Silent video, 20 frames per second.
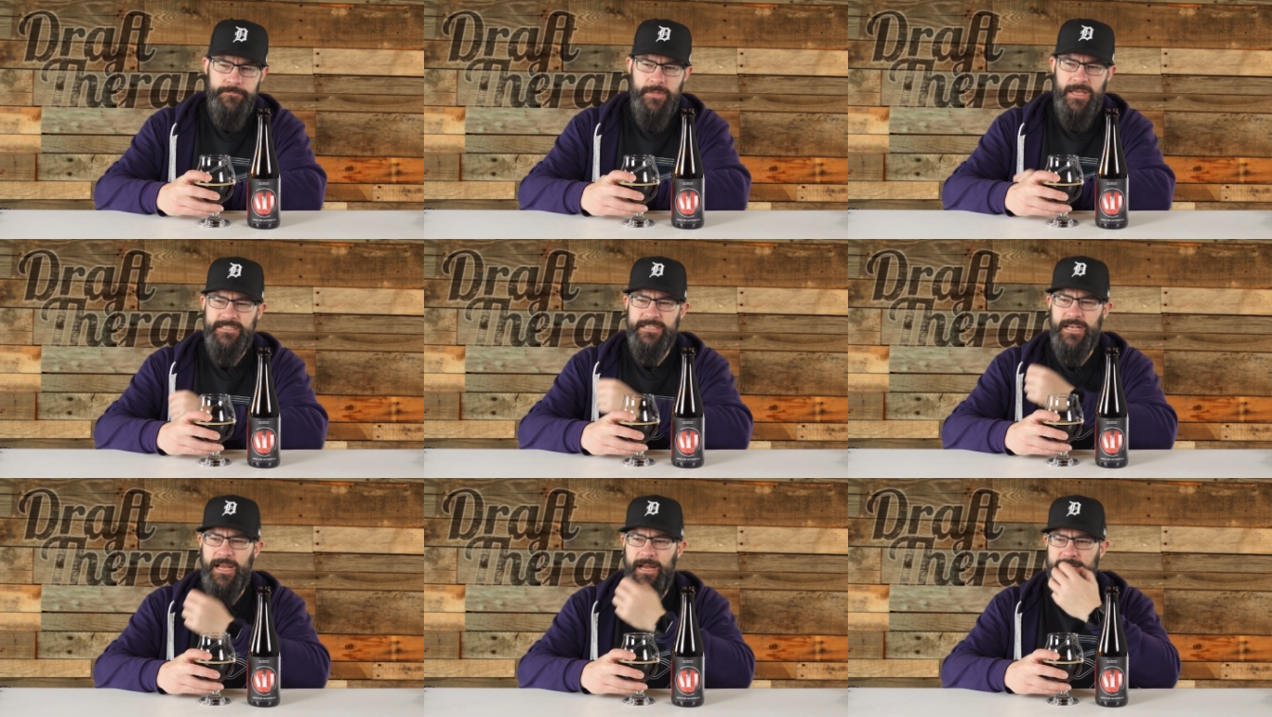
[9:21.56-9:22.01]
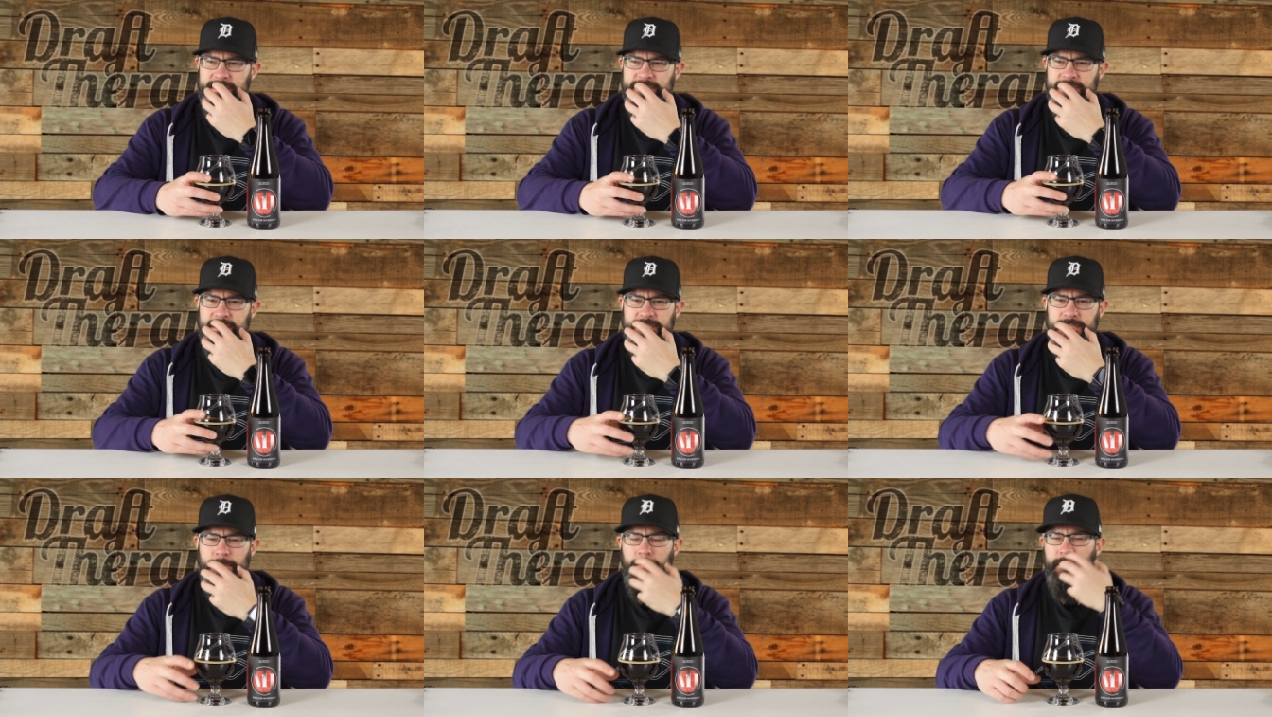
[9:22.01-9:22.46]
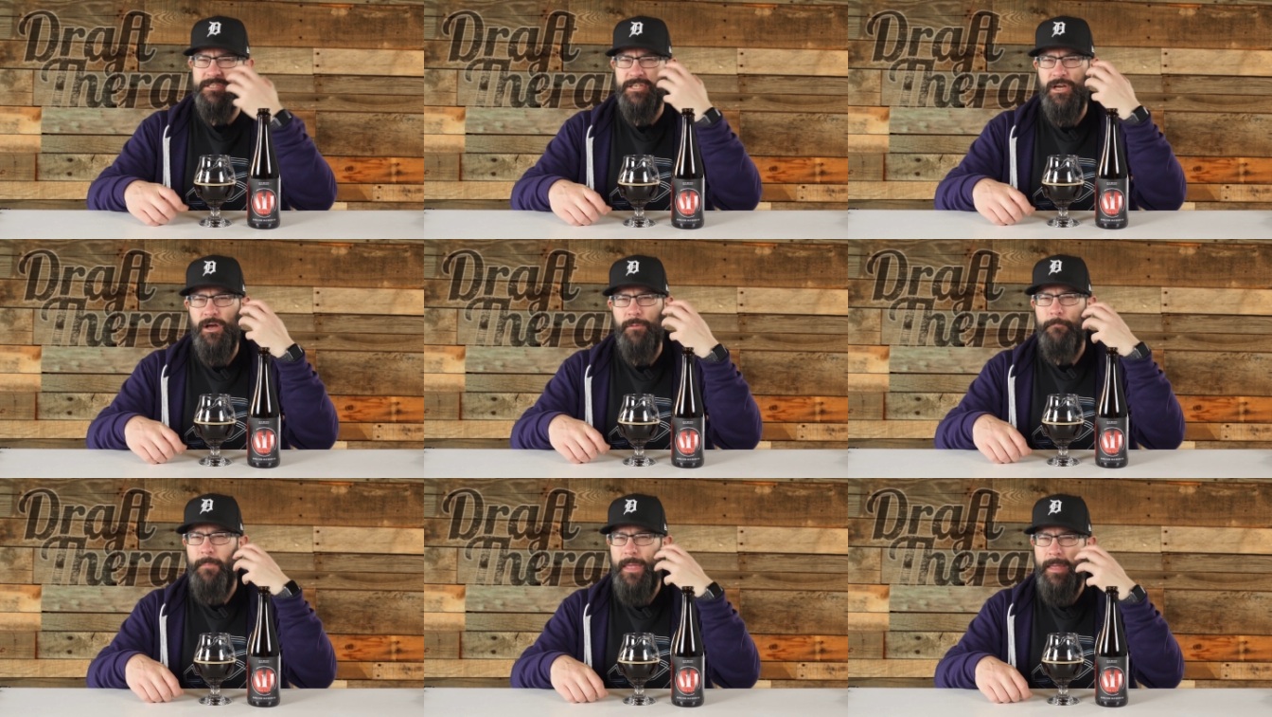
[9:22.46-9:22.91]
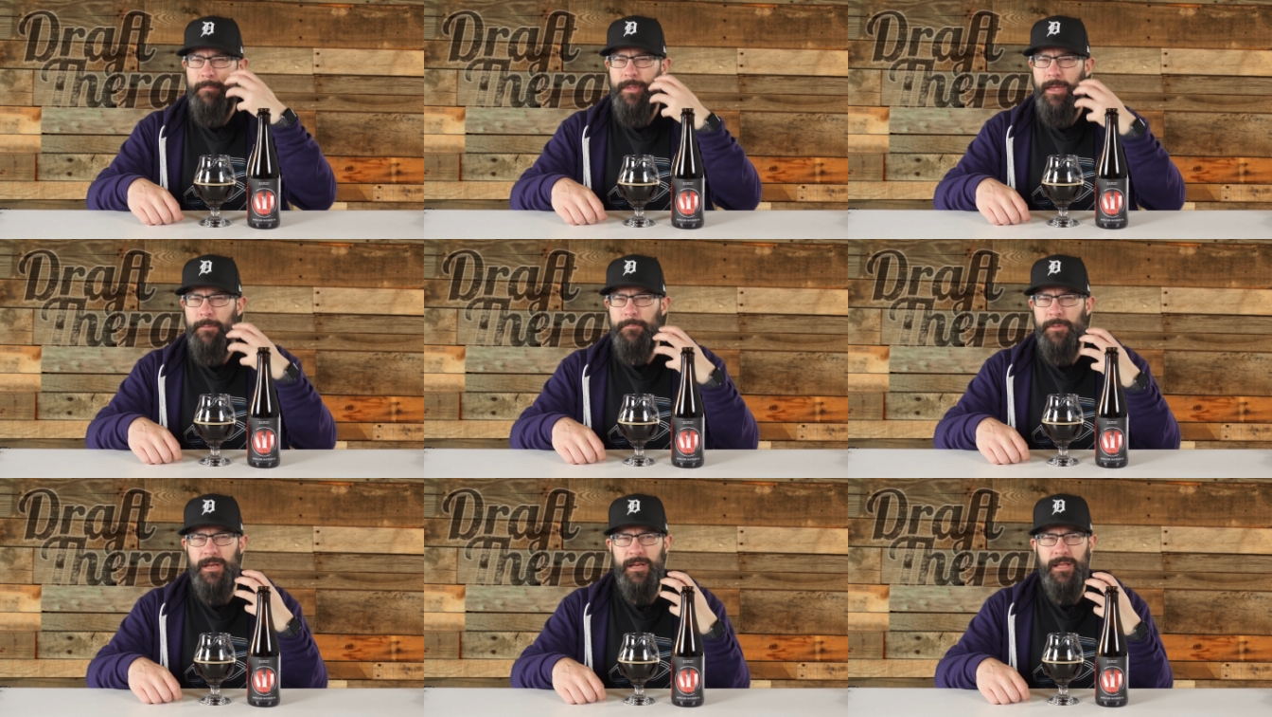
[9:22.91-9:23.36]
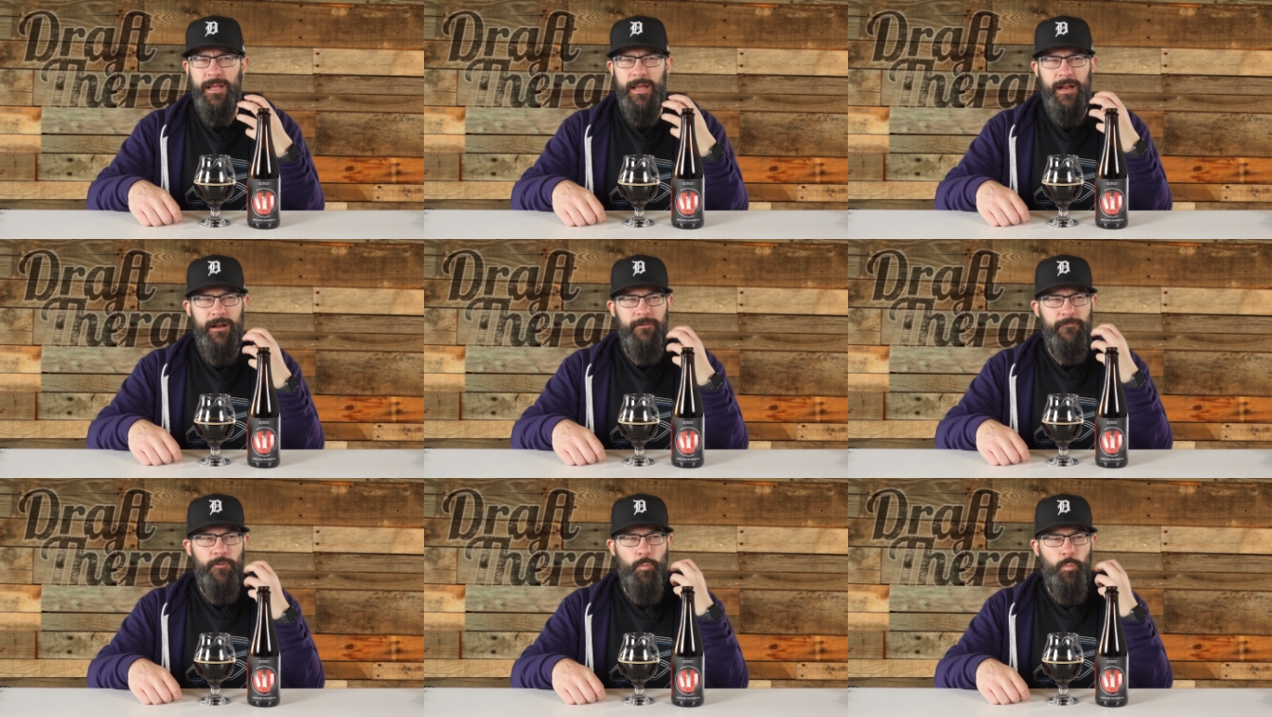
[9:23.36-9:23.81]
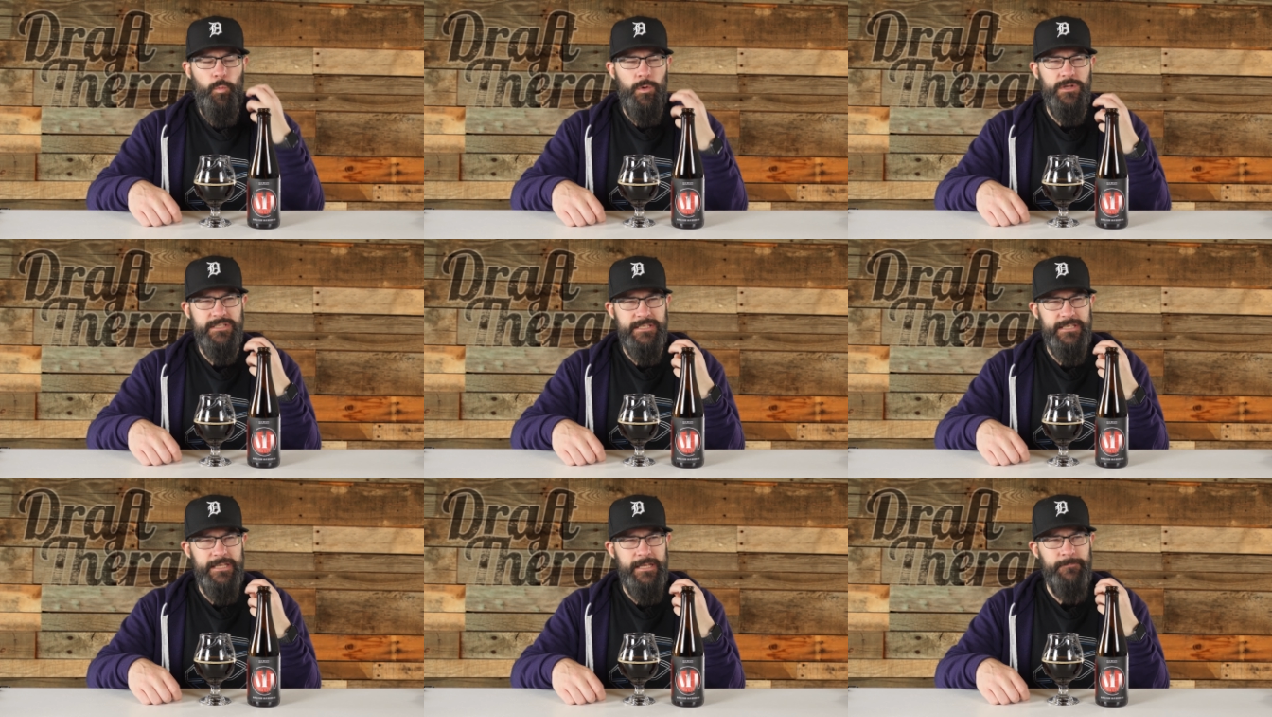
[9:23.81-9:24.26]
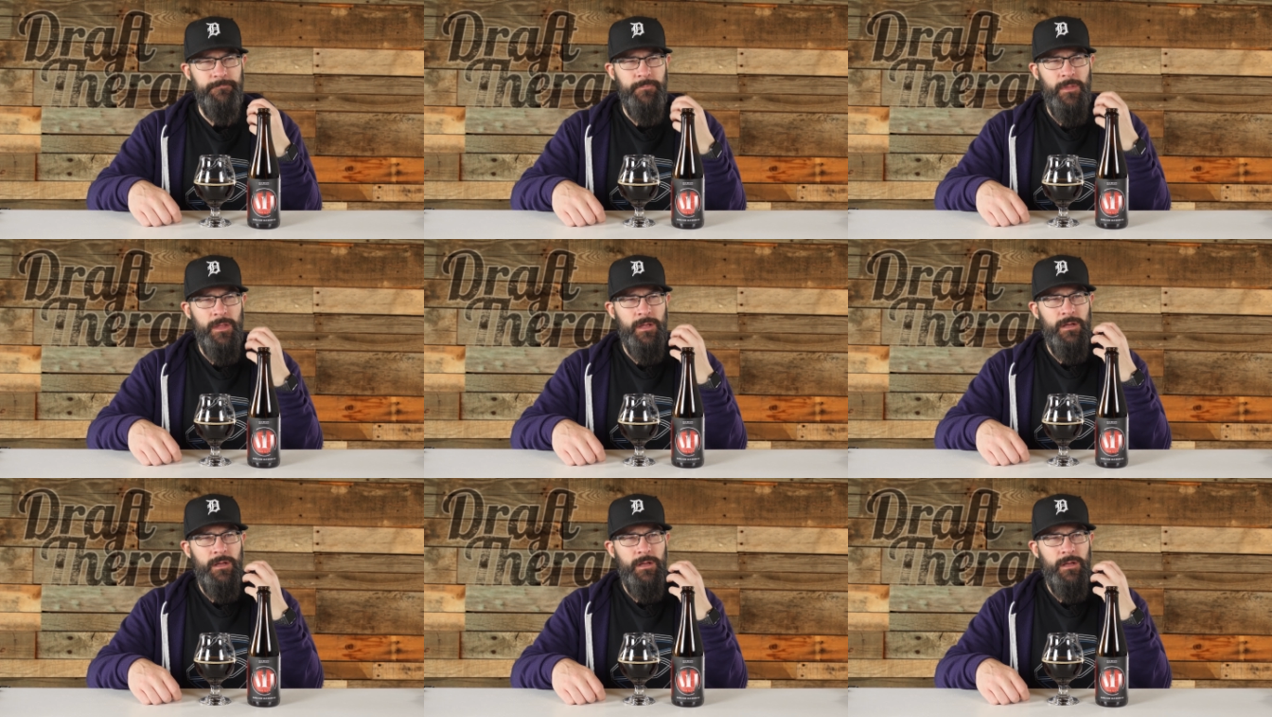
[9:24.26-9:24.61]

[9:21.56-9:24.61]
As it kind of sits on my tongue, maybe I'm getting kind of a woodsy,